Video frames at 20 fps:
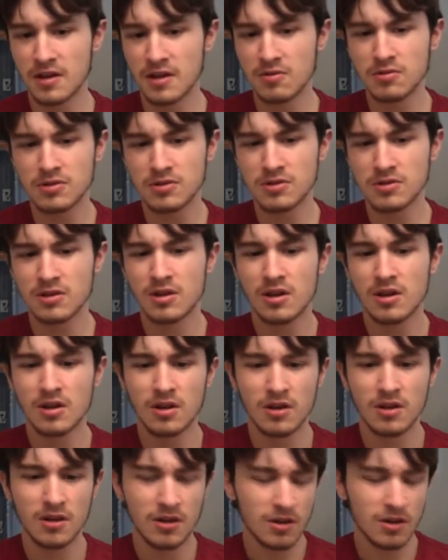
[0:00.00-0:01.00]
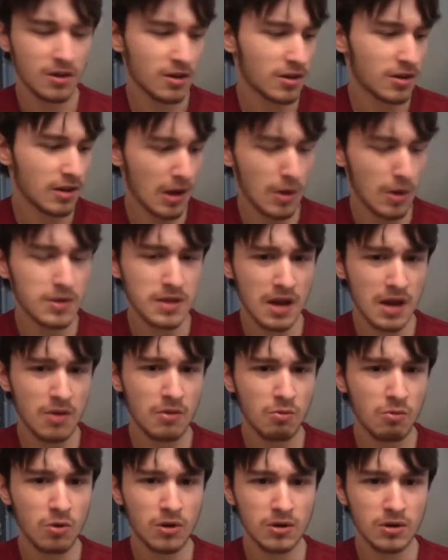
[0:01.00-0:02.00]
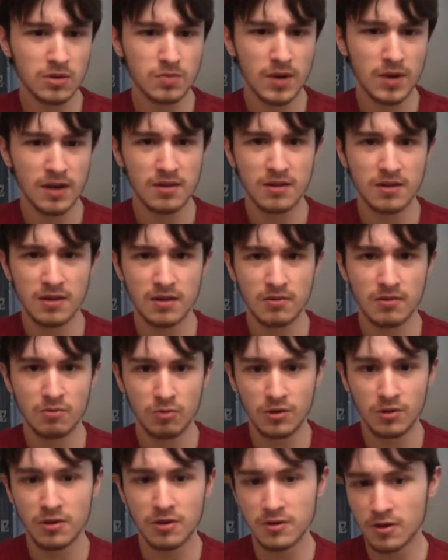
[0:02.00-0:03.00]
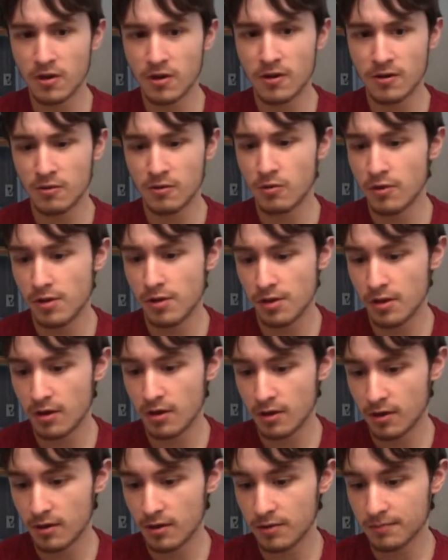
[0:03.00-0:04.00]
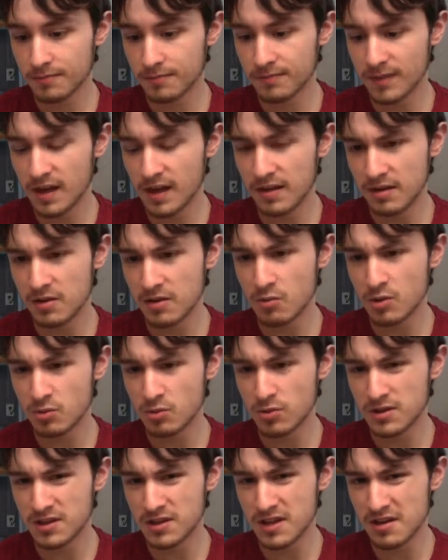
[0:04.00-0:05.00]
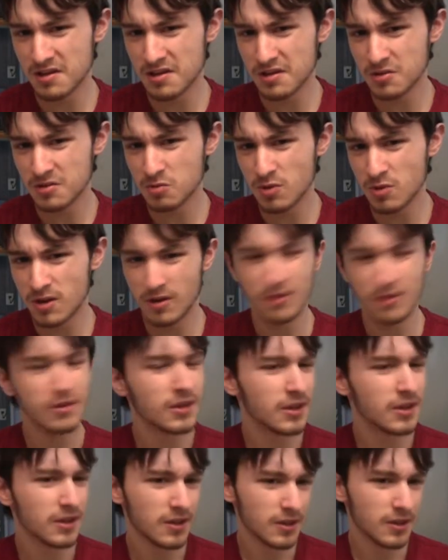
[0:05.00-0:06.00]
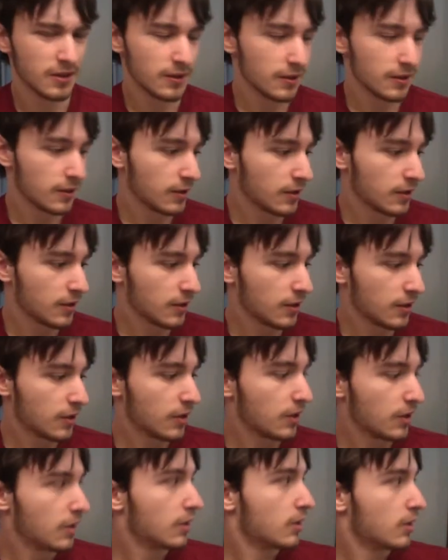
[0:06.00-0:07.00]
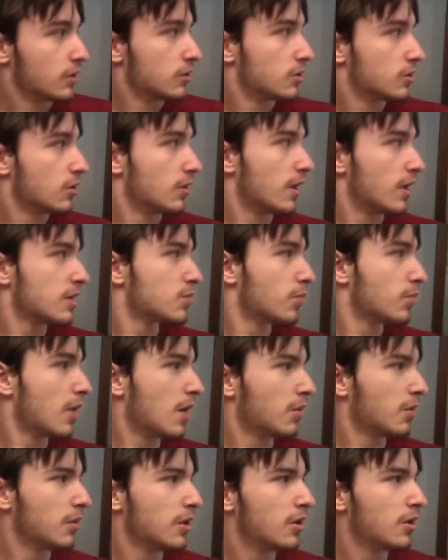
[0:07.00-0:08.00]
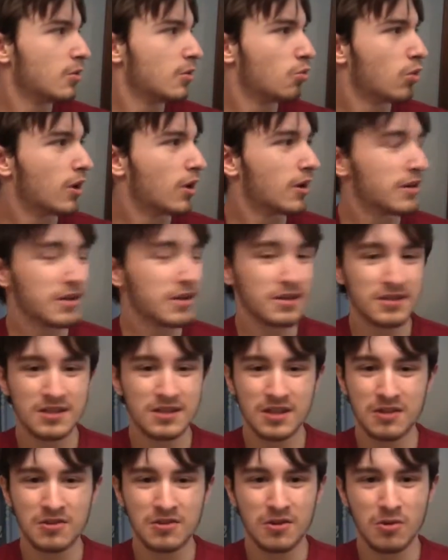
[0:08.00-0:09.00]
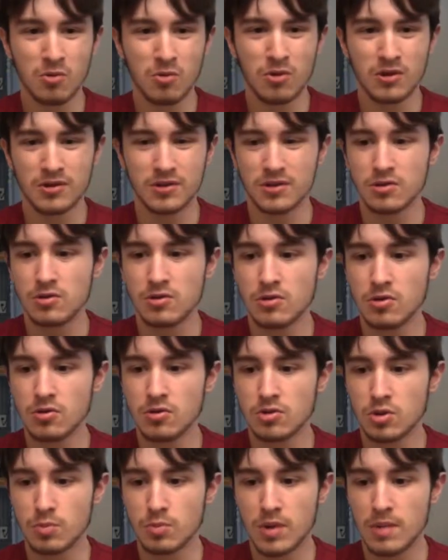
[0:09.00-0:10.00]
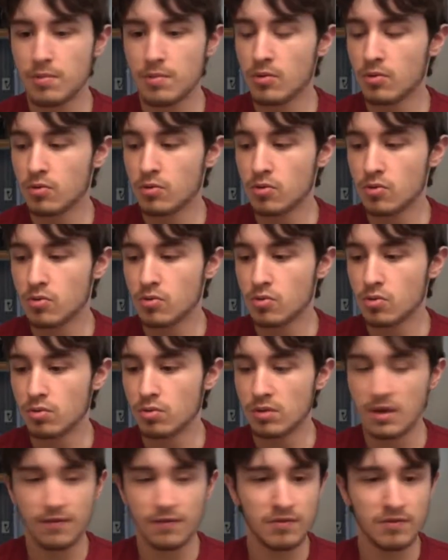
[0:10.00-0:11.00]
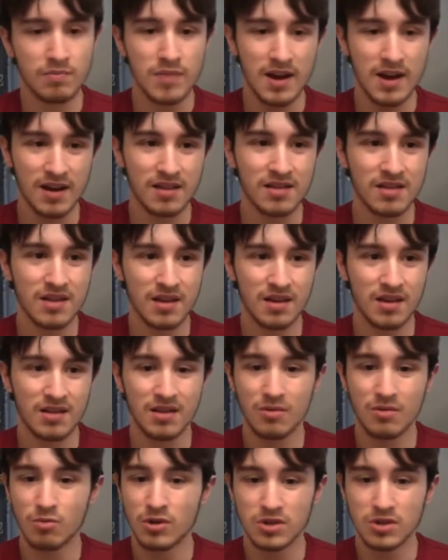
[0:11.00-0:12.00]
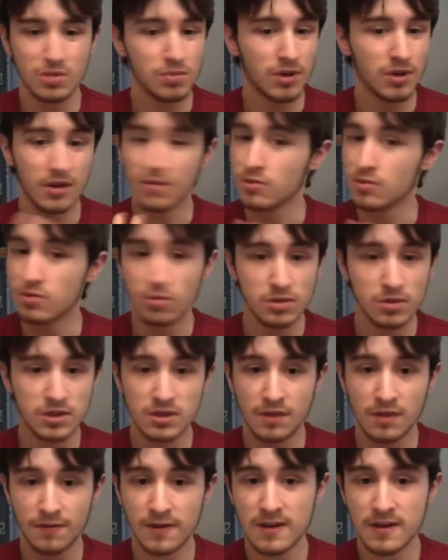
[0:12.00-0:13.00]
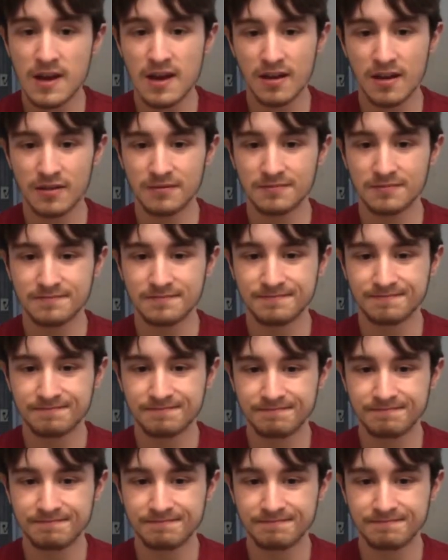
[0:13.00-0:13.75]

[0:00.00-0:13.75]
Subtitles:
That was how it was back then with Atari. With I think it was with Sega as well. So that's probably what Nintendo wanted to do to people who lived back then and want to play those old stuff again.